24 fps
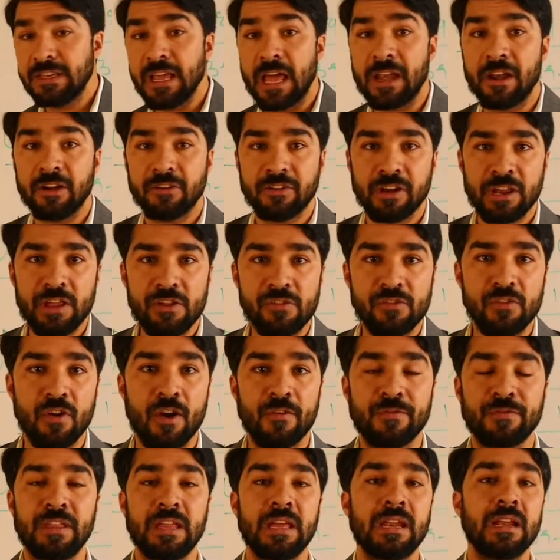territories
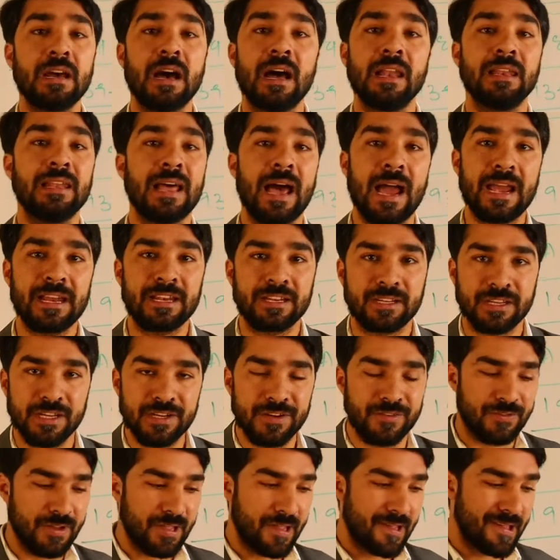of their allied
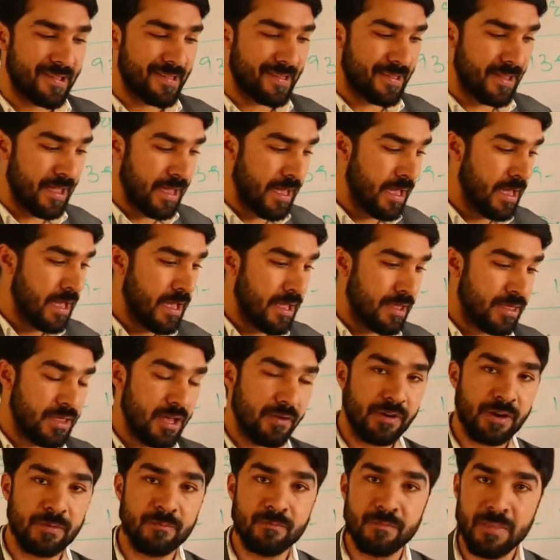countries. They
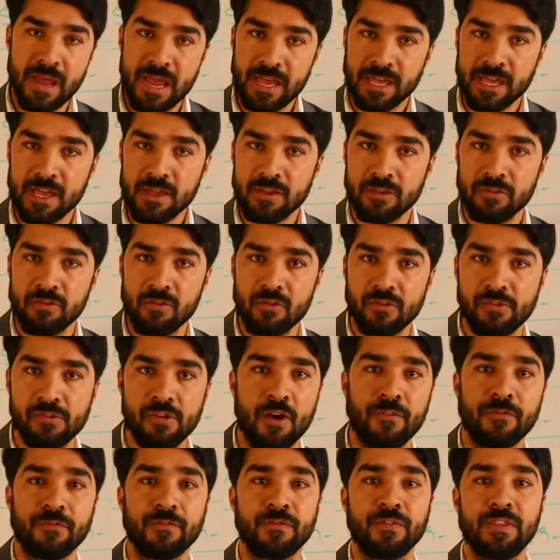were making use
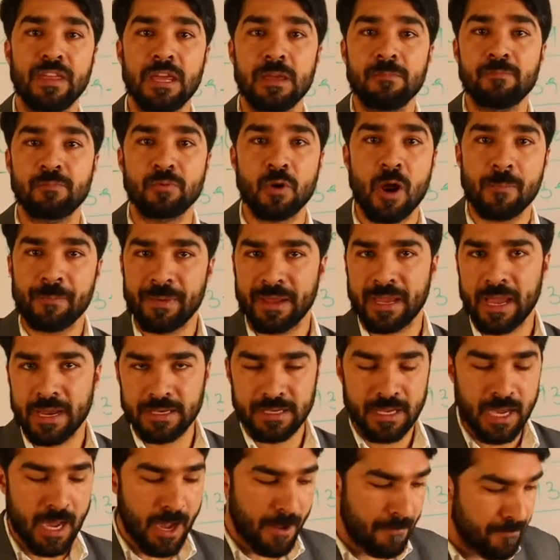of the
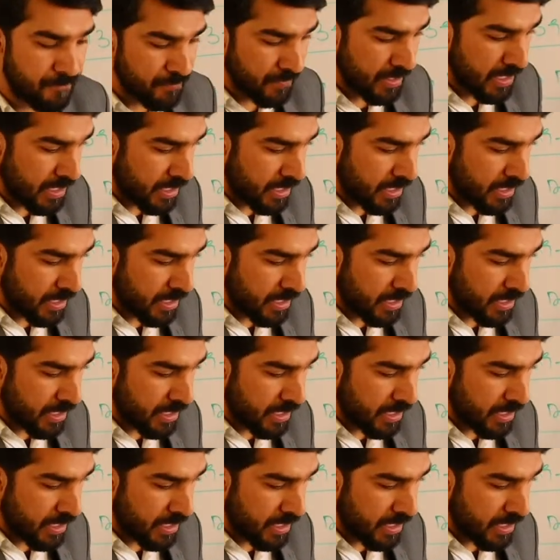propaganda.